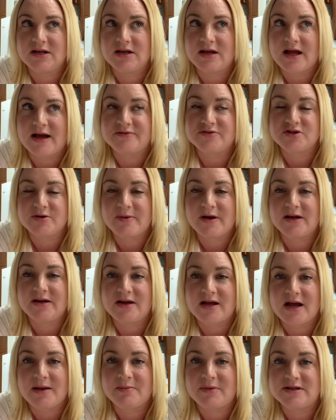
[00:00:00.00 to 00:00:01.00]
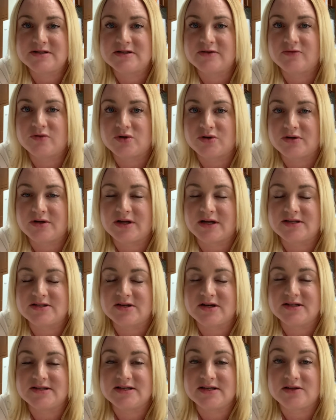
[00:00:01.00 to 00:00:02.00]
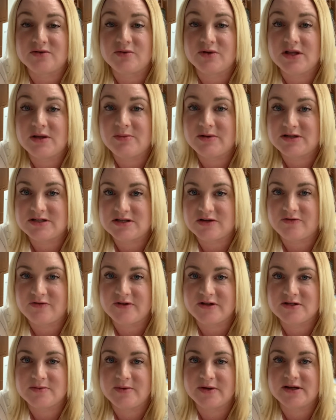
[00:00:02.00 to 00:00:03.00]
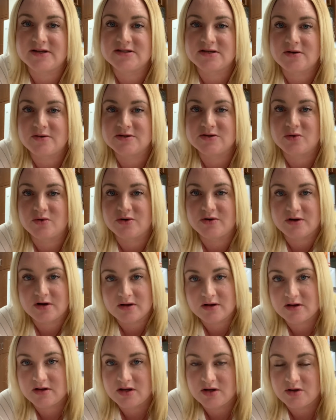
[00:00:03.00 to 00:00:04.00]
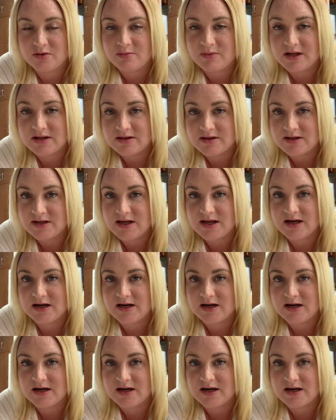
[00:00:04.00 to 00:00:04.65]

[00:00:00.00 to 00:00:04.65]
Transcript: after about 9 months of ordering, I started seeing a really big difference because I was ordering, you know, monthly,